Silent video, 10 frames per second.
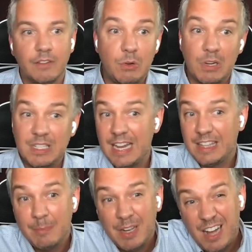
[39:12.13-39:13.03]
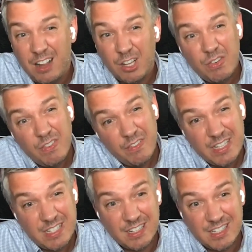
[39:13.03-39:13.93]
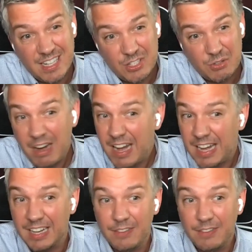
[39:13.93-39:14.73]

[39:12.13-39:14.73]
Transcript: If you could take them on college visits, that's great.